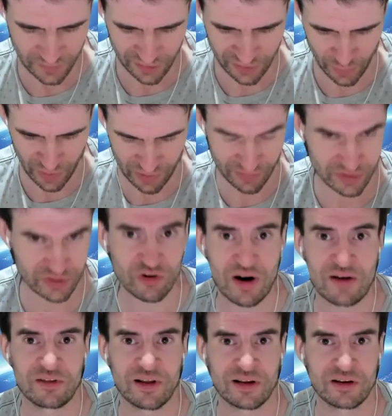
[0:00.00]
whether it's
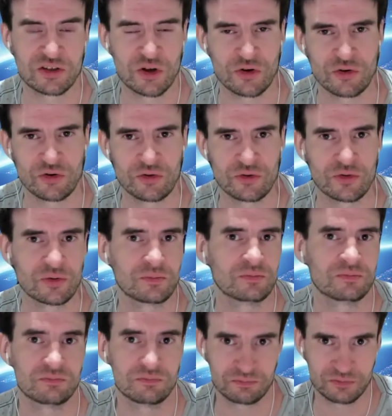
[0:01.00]
traveling to
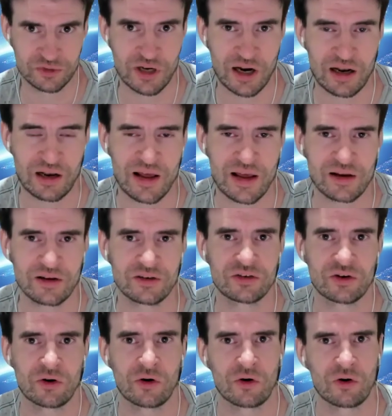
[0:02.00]

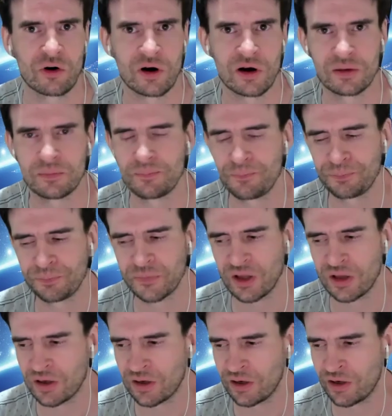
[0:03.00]
Thailand or,
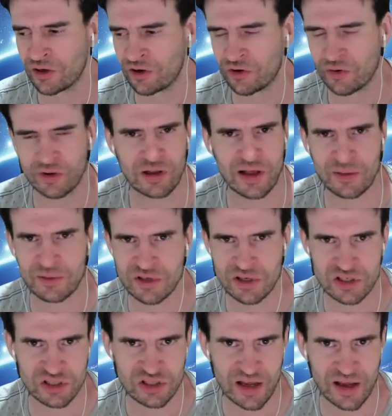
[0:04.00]
doing a language
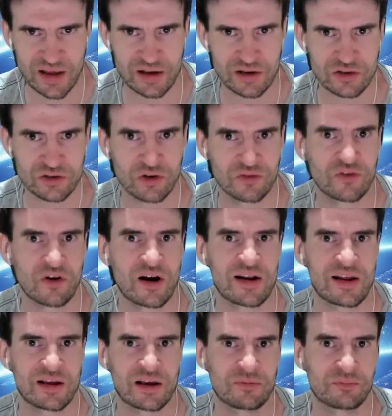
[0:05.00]
exchange or
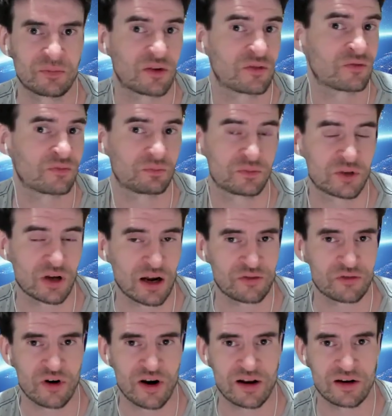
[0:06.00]
finding a Thai
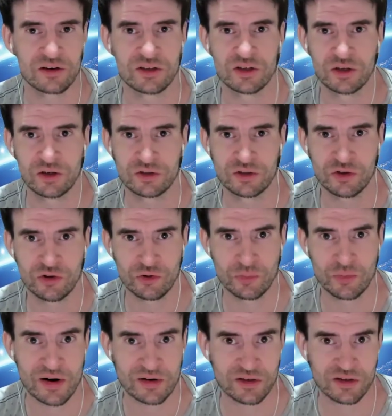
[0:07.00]
friend to
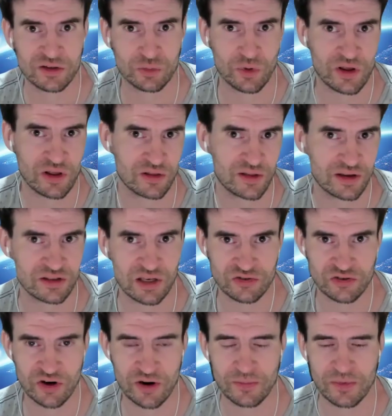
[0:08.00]
practice with,
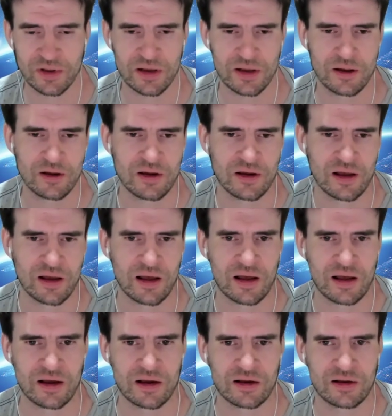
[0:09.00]
etc.
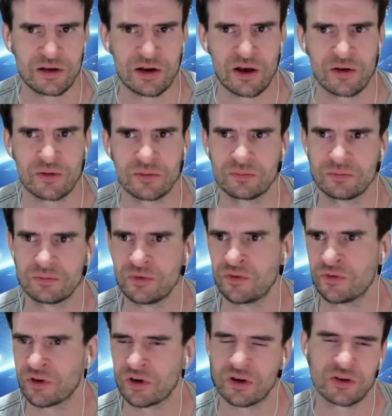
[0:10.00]

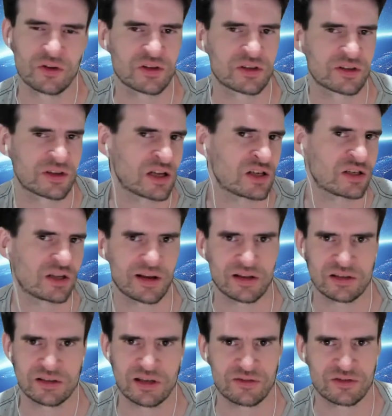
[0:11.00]
You've got to do the scheduling
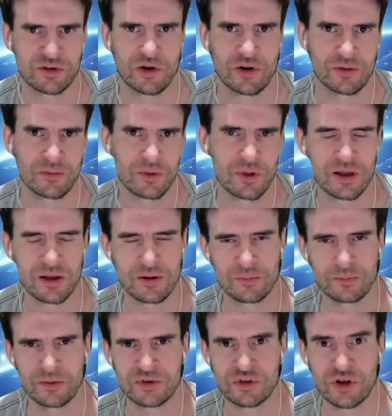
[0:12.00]
and stuff. So
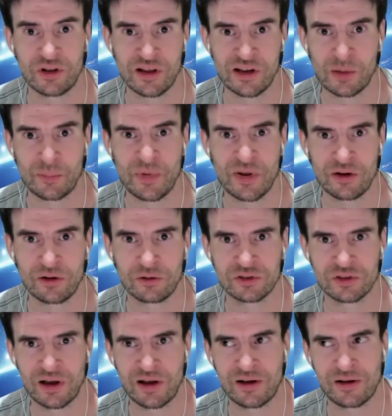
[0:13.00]
there's certainly an appeal
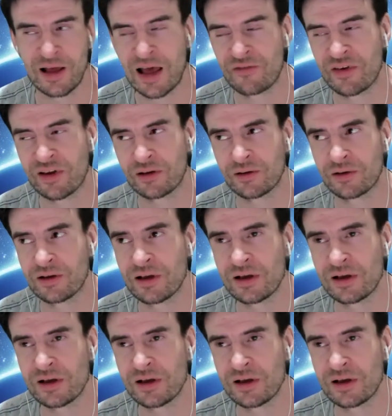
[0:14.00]
to having